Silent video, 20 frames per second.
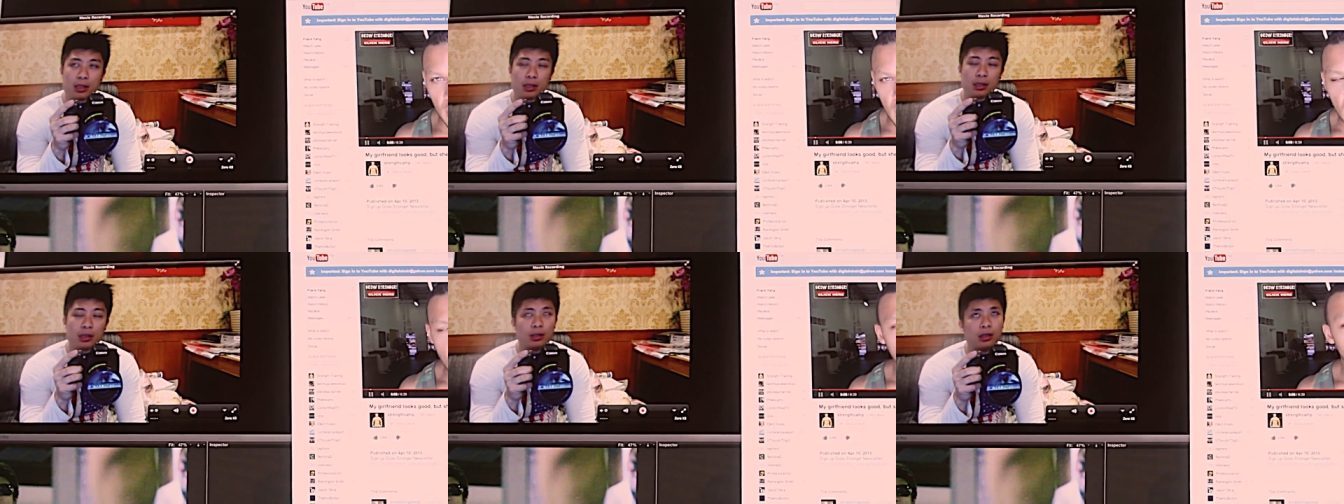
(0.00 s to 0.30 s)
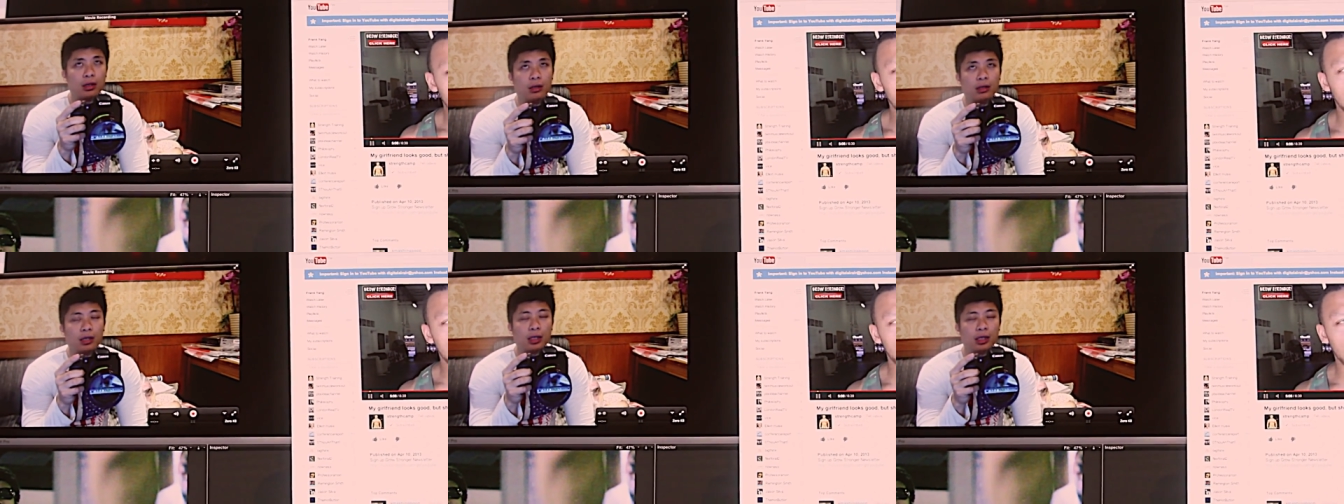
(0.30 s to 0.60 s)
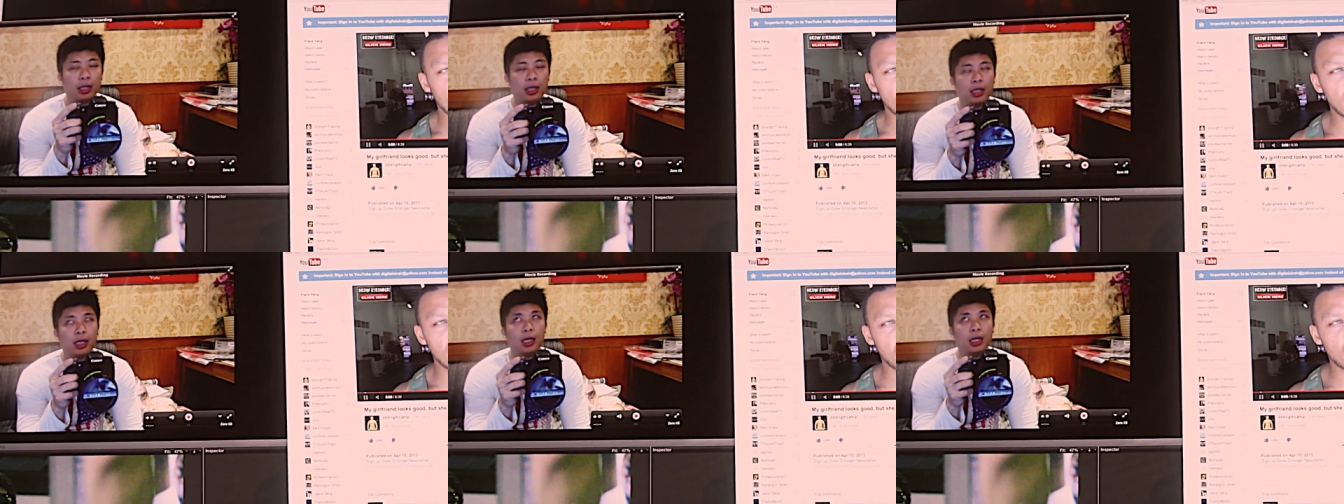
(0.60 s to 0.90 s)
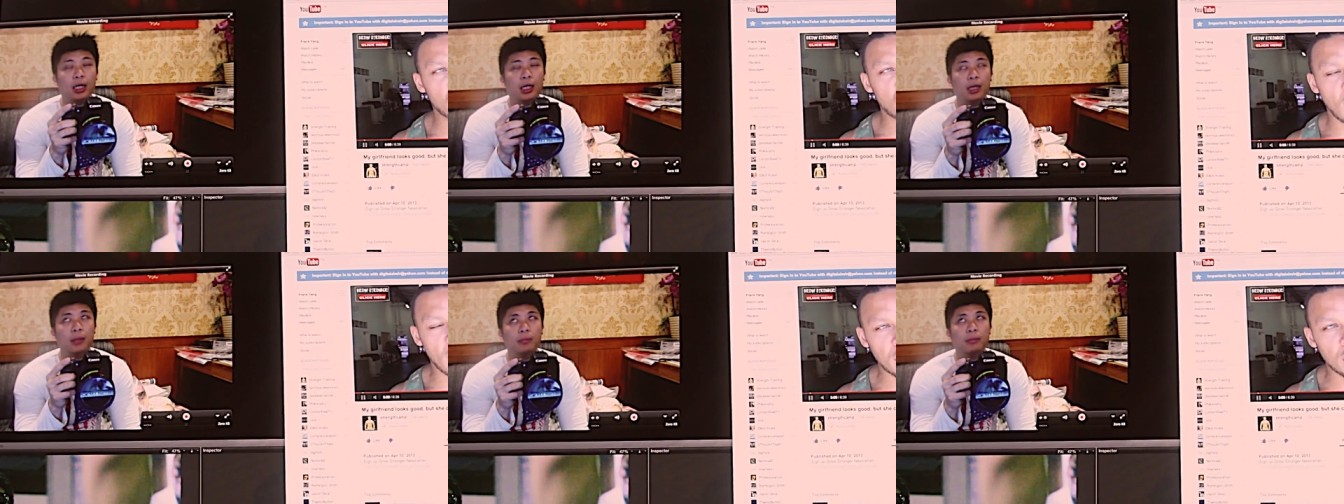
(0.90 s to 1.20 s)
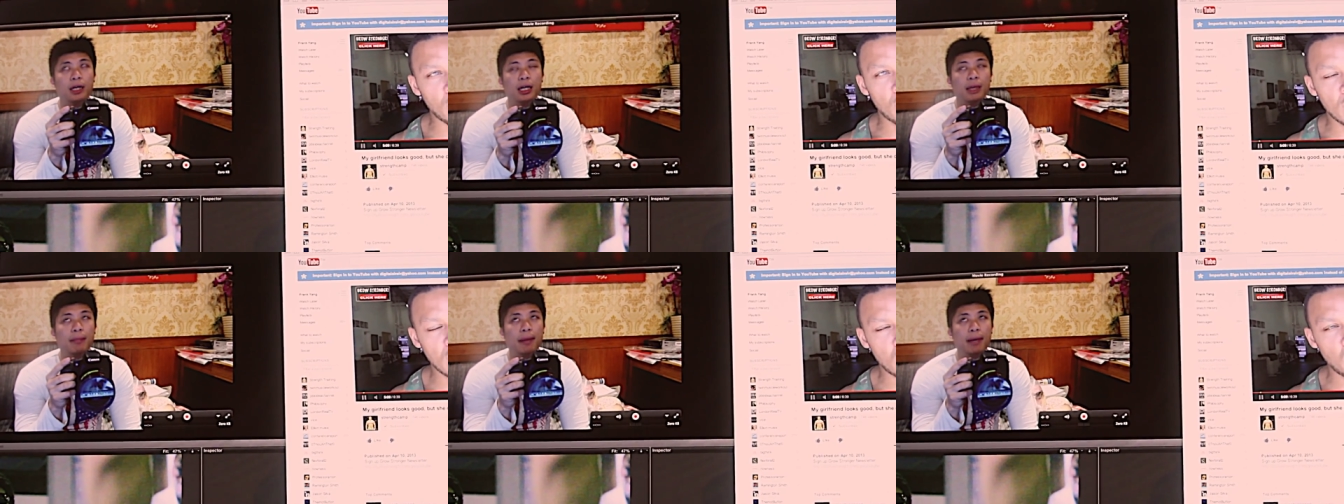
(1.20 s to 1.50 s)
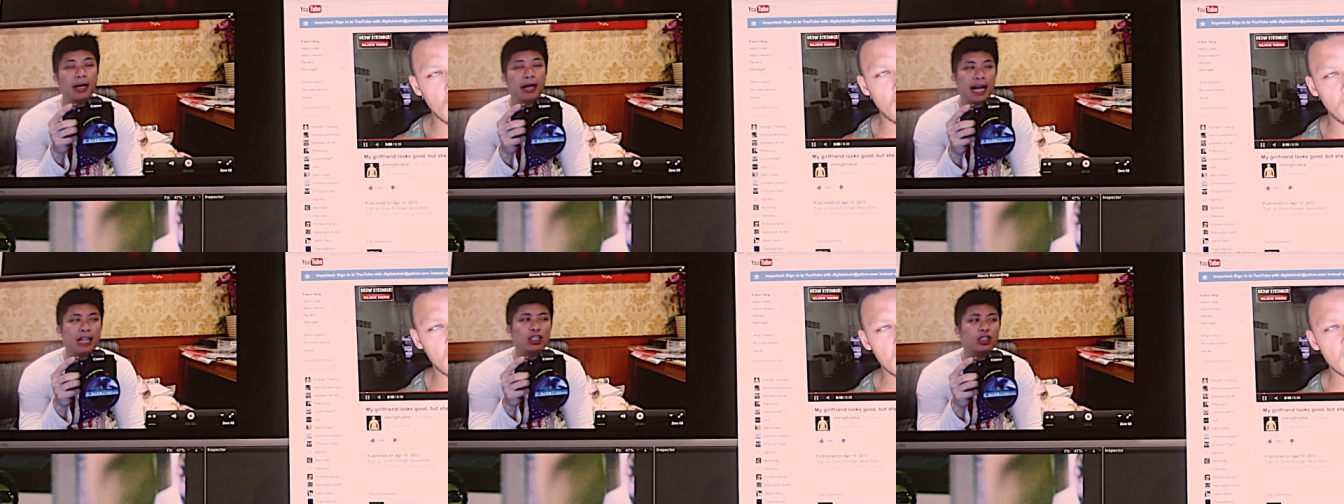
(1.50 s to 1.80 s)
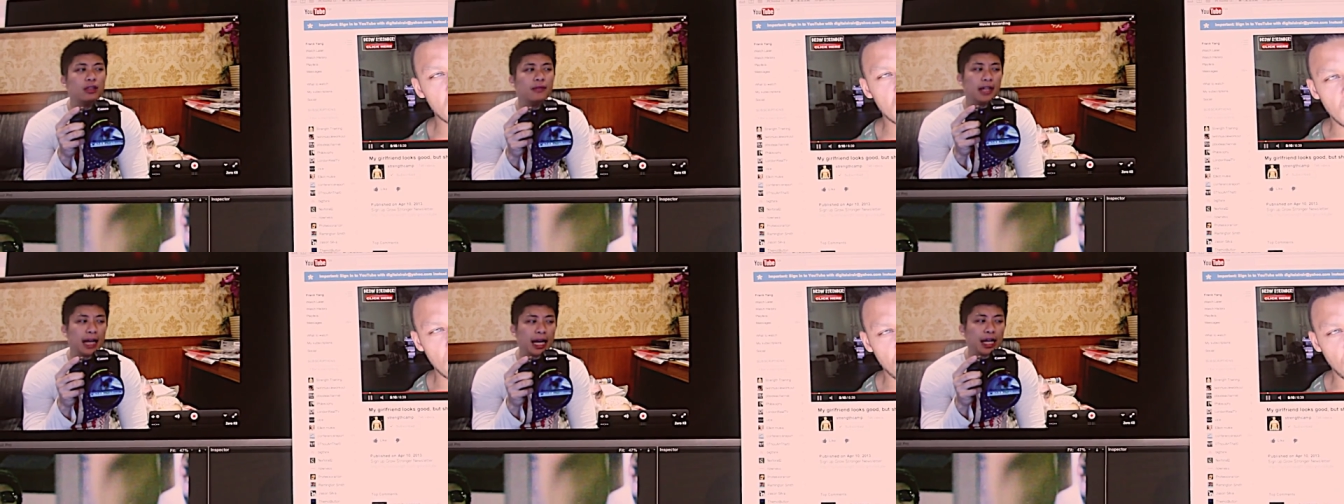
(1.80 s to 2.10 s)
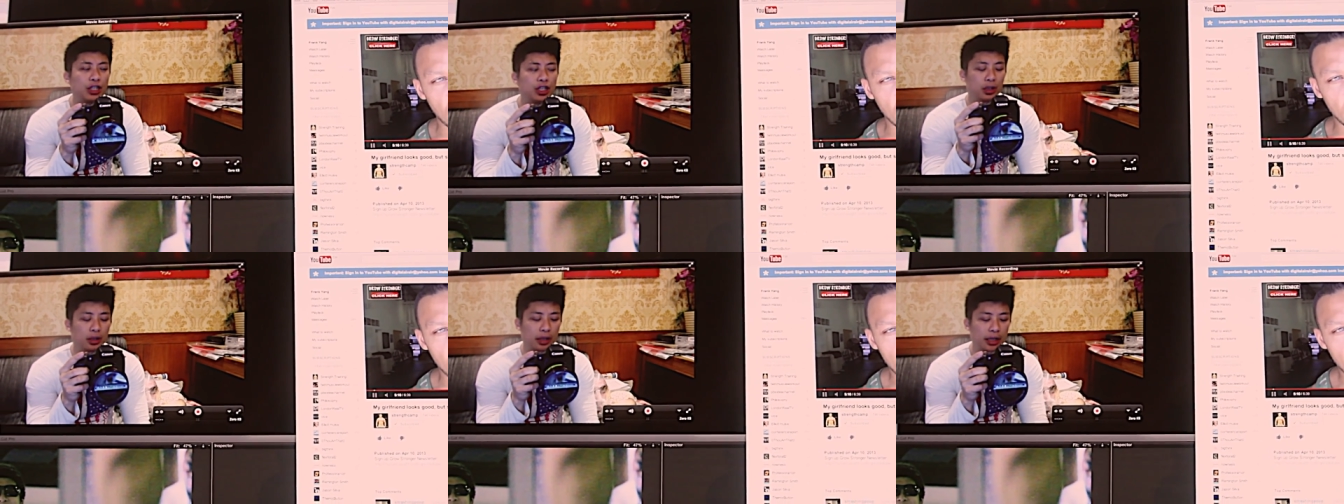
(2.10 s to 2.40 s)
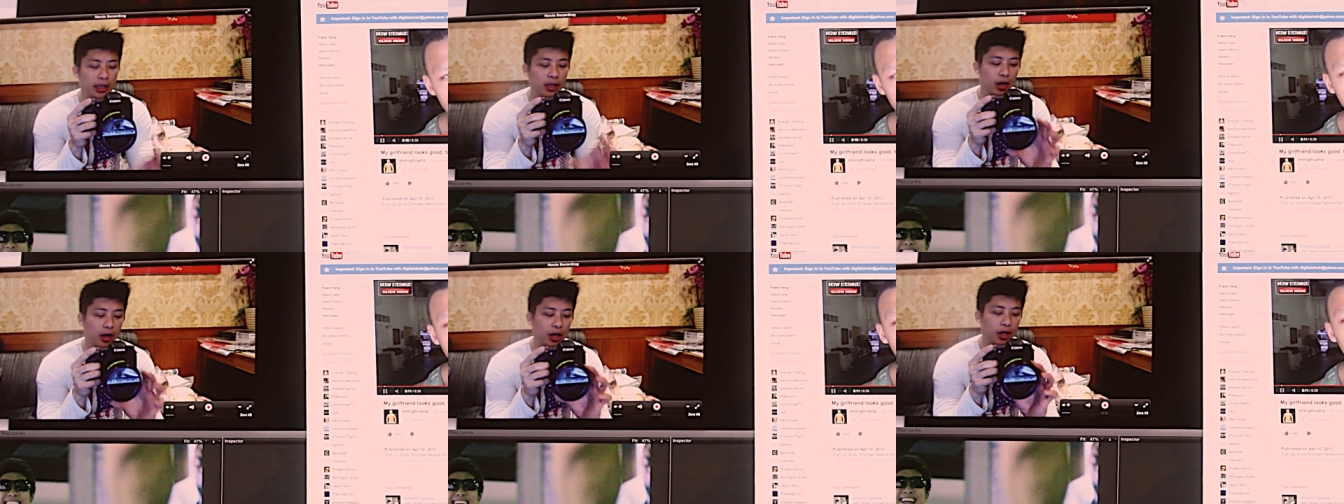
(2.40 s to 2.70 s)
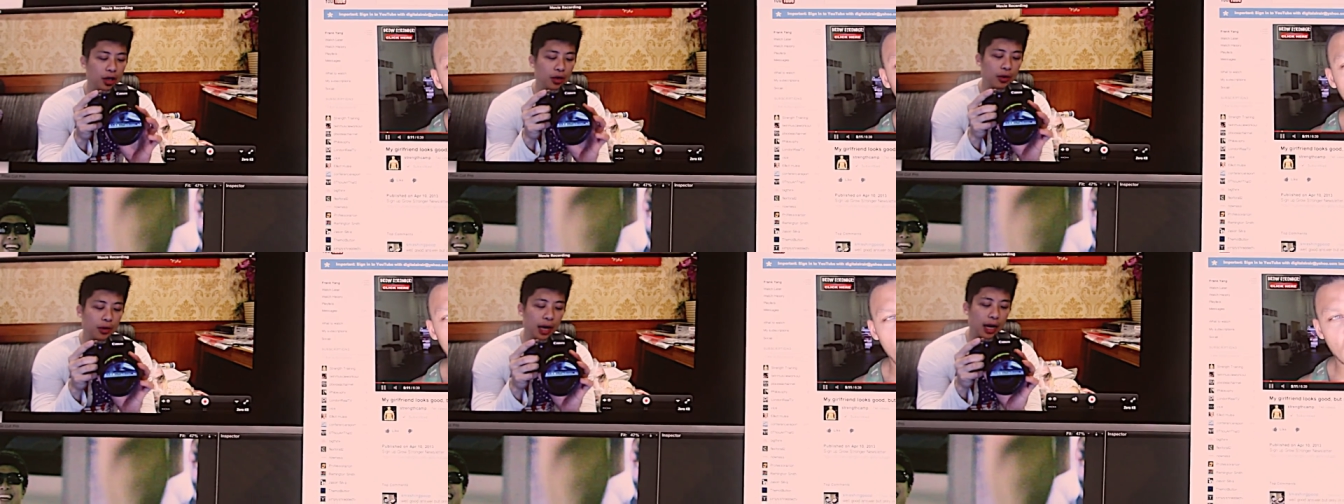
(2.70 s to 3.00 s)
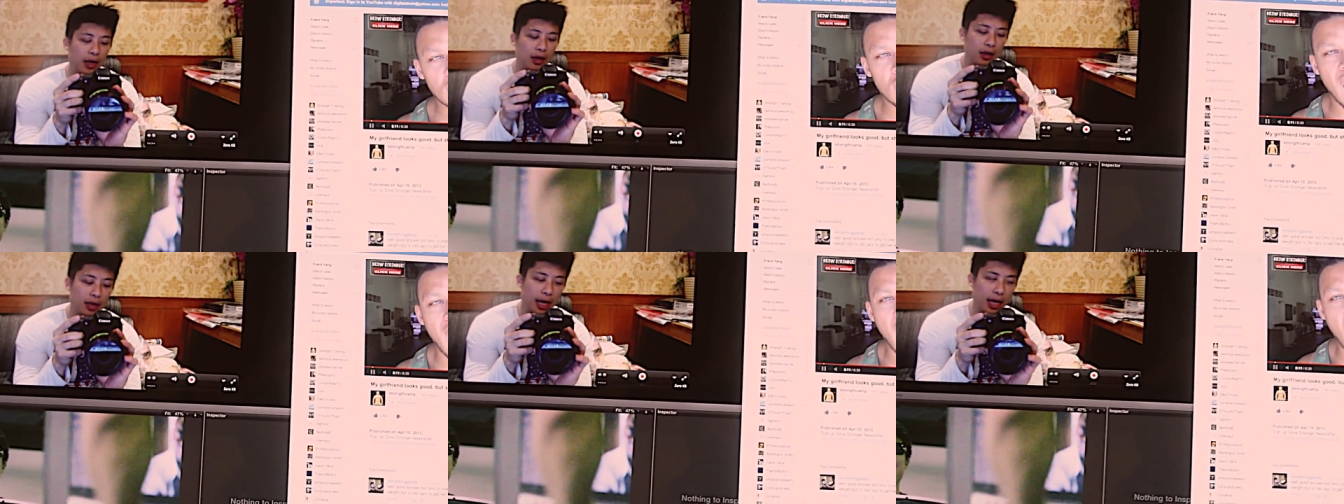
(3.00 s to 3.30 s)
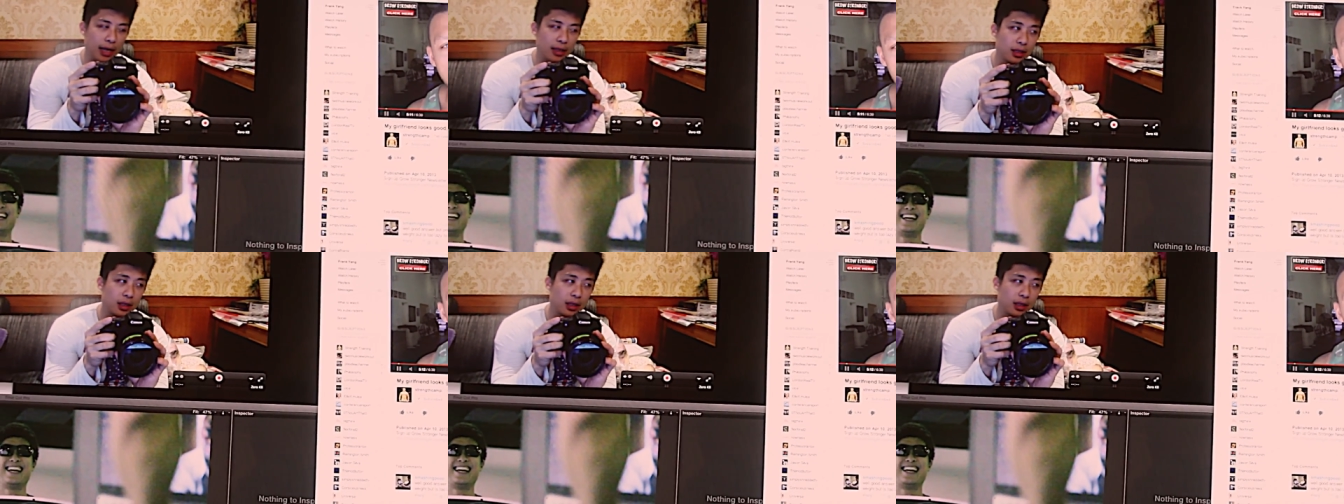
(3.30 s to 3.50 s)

It's called the, the, the um, Better Angels of Our Nature. He argued that, yes,